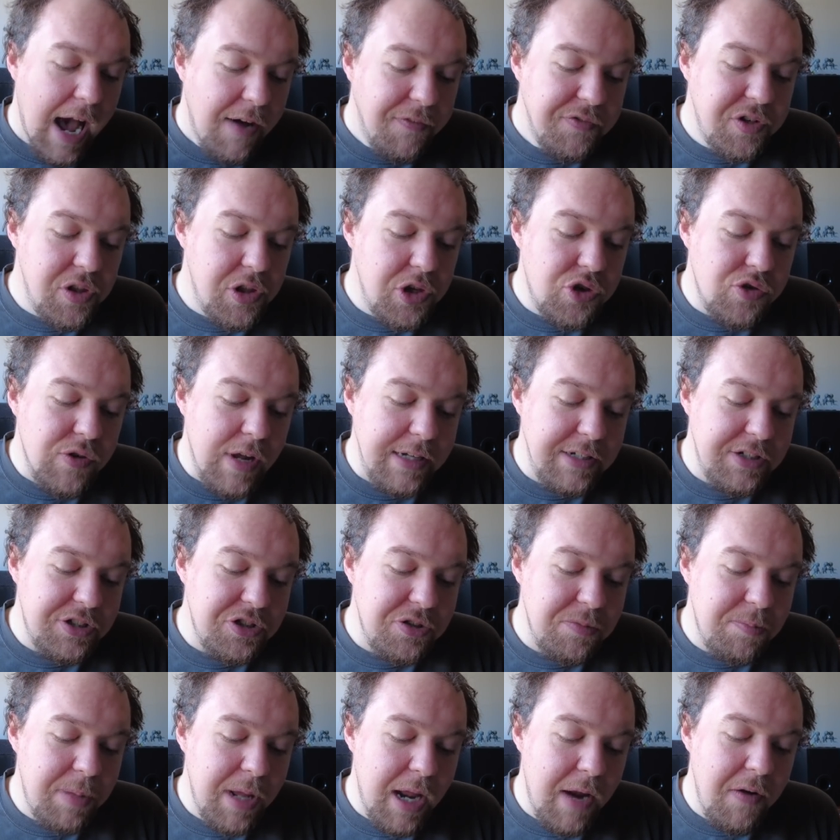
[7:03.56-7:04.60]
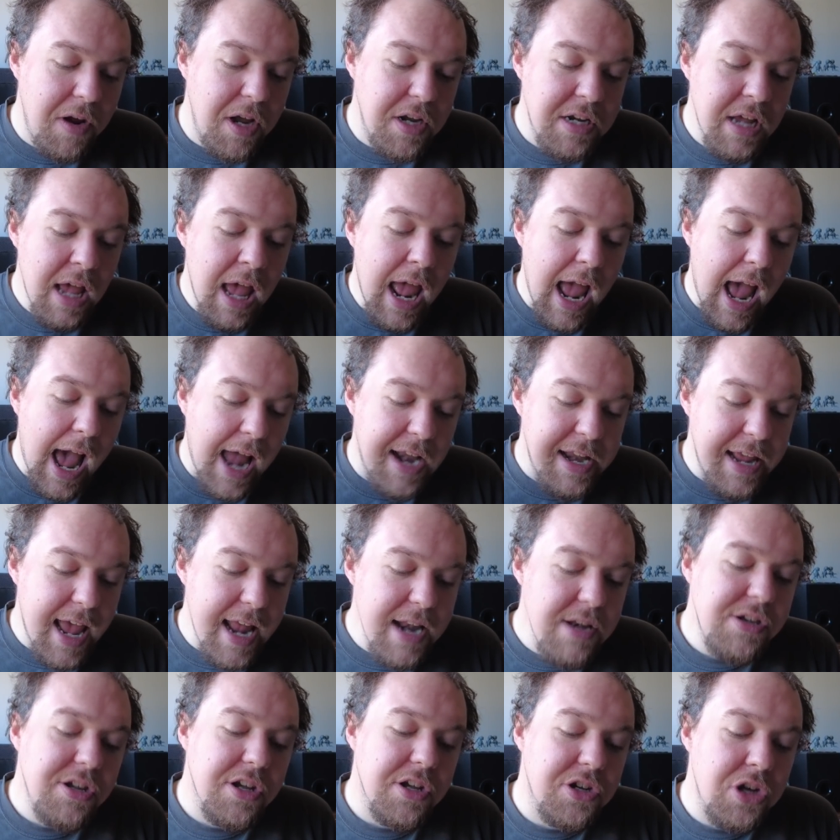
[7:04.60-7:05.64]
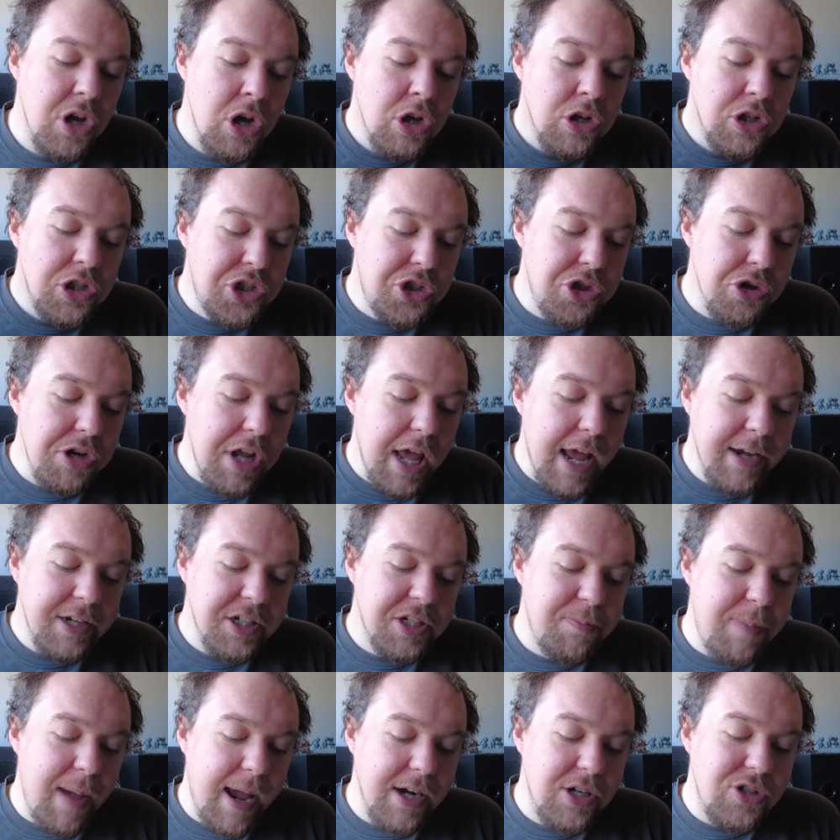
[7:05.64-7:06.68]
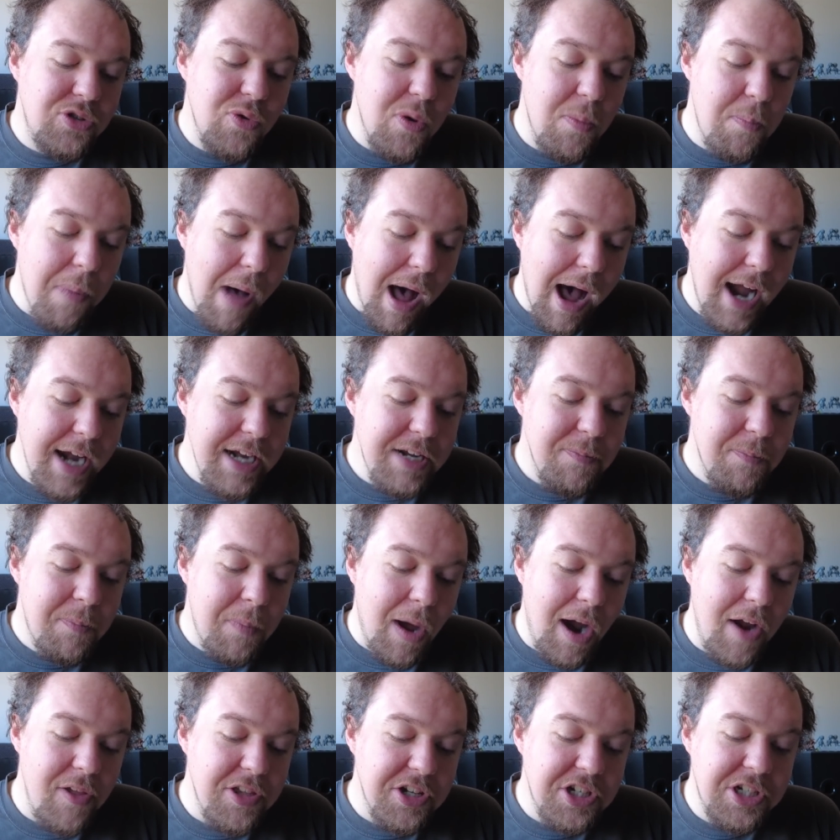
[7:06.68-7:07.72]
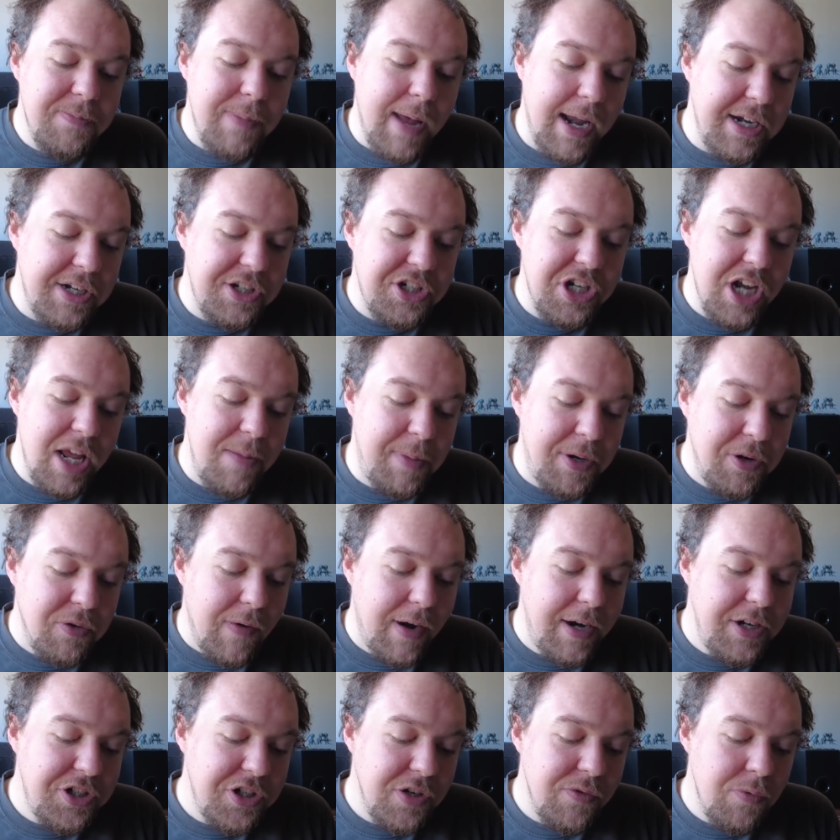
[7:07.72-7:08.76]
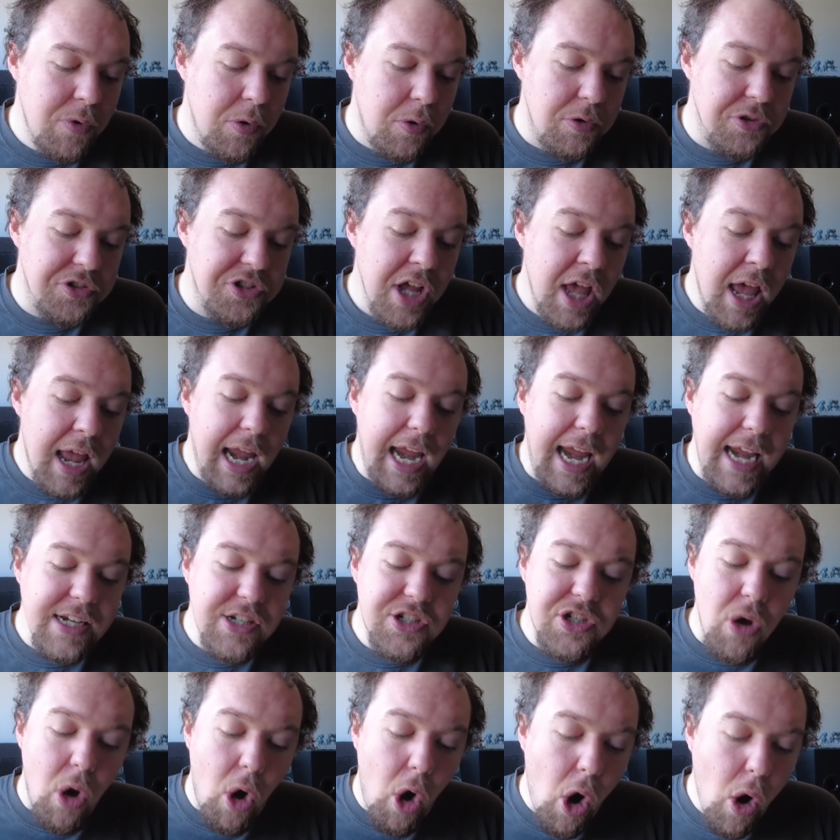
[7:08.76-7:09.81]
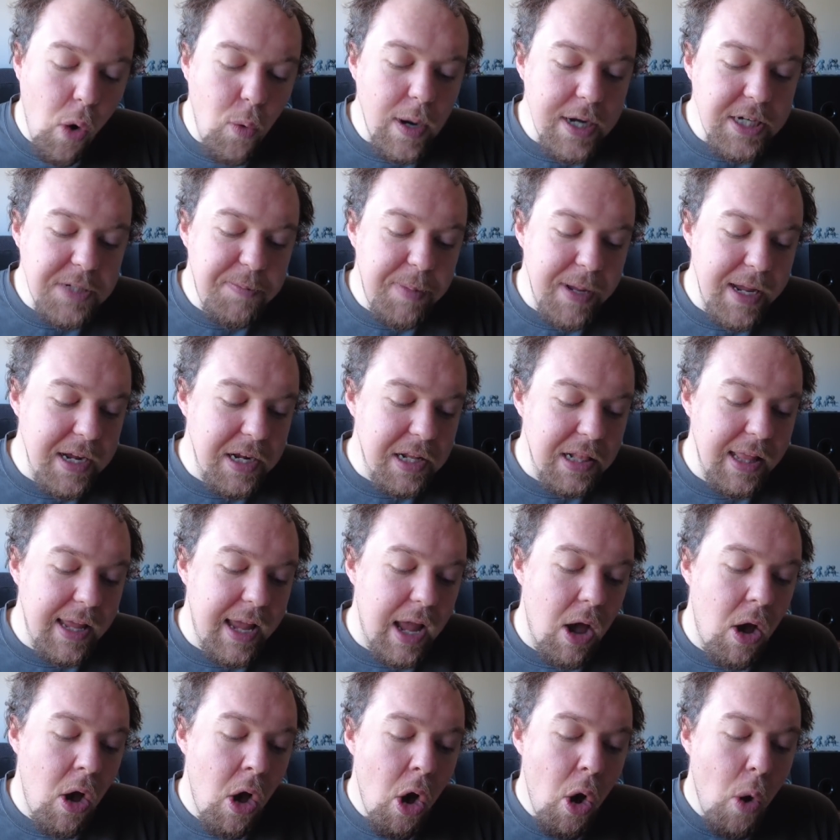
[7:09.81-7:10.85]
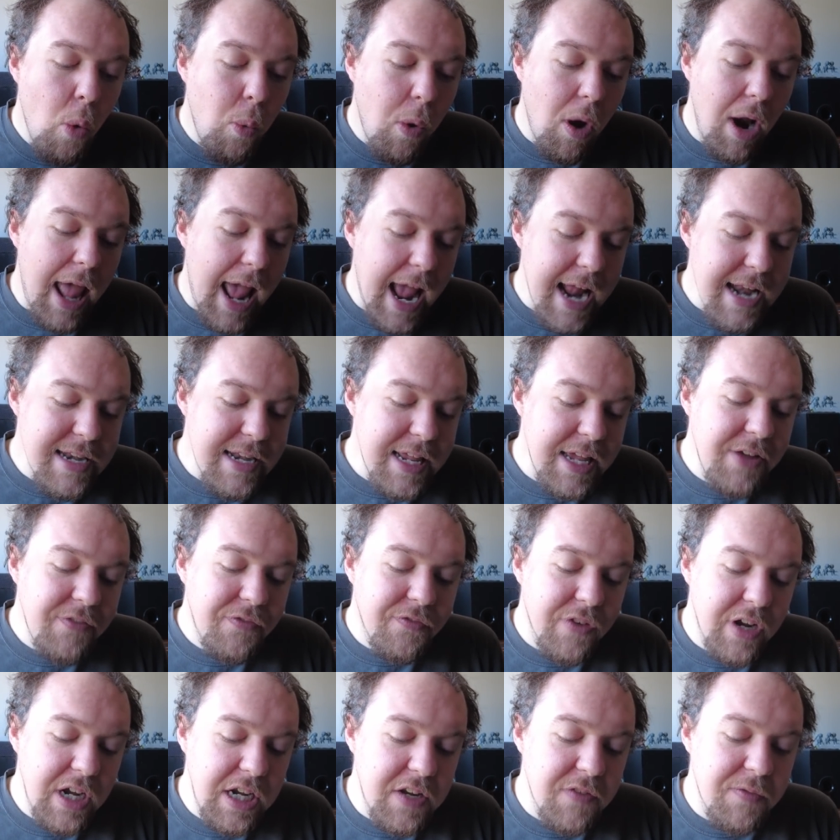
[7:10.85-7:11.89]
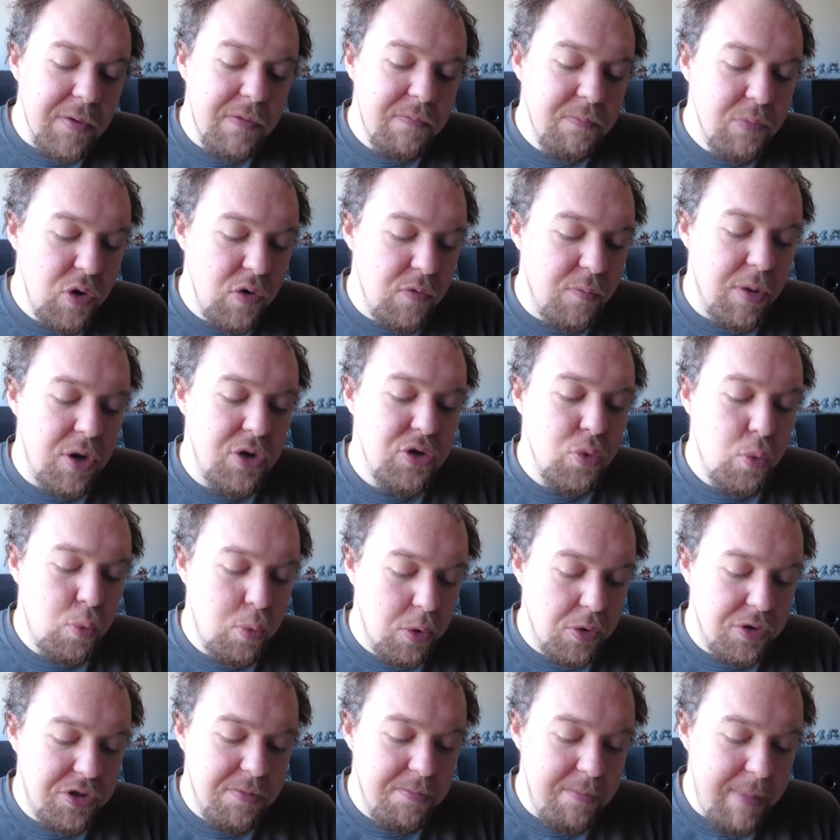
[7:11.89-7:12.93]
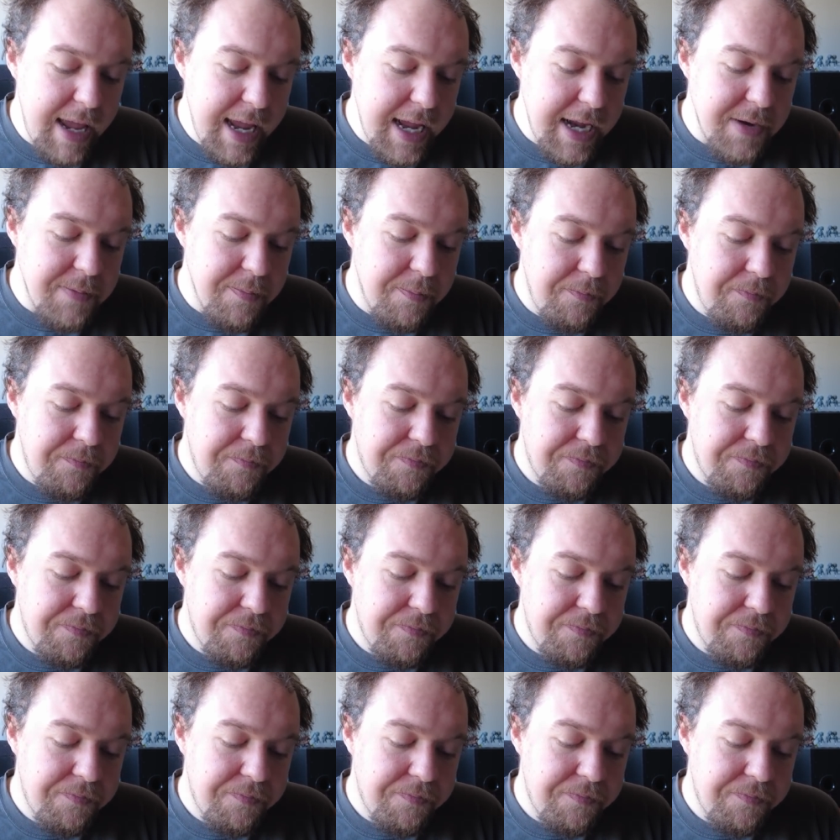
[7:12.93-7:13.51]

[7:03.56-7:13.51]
after the transition period had ended should expect to abide by the Spanish immigration rules. It's always been clear what ending freedom of movement would mean."